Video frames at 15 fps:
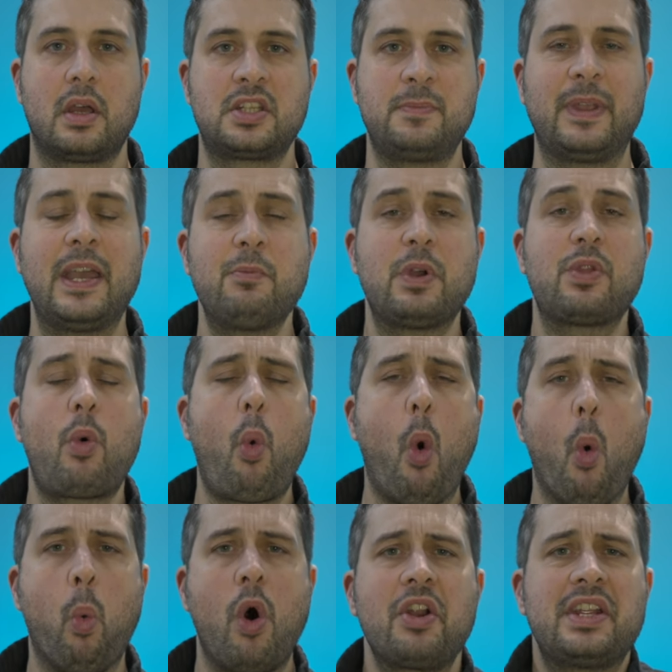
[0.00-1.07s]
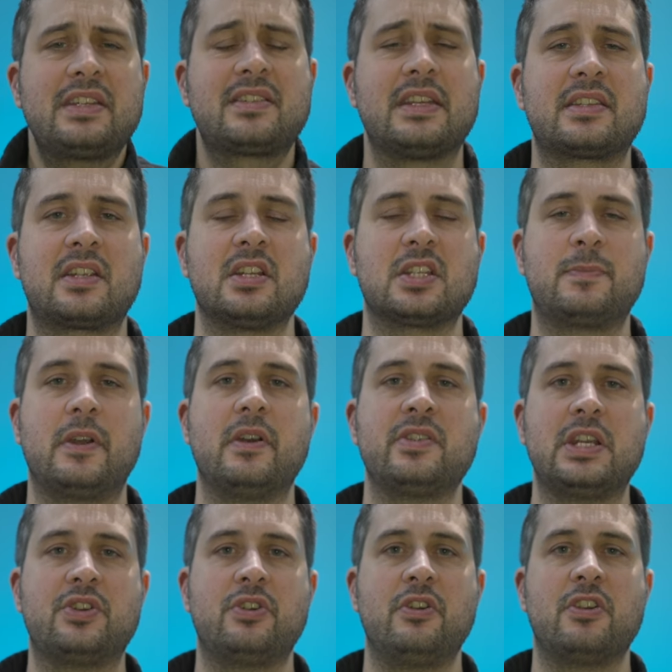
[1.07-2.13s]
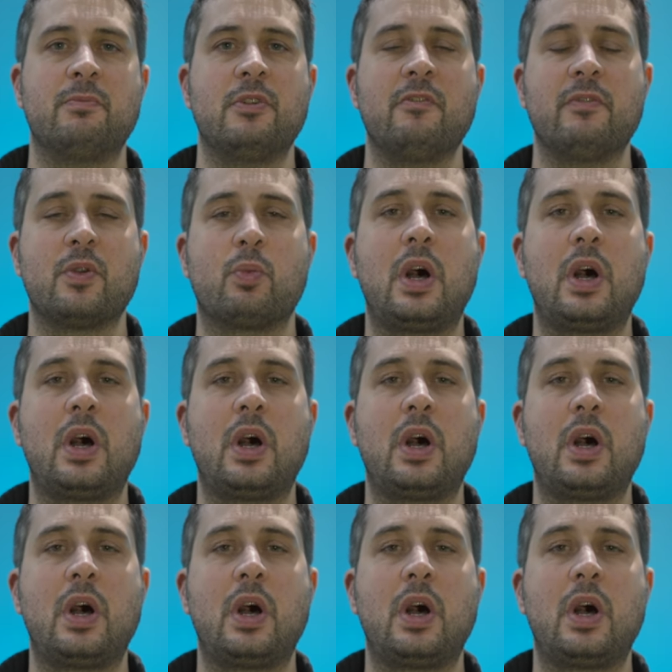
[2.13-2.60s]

To begin with, what is this conspiracy truther movement?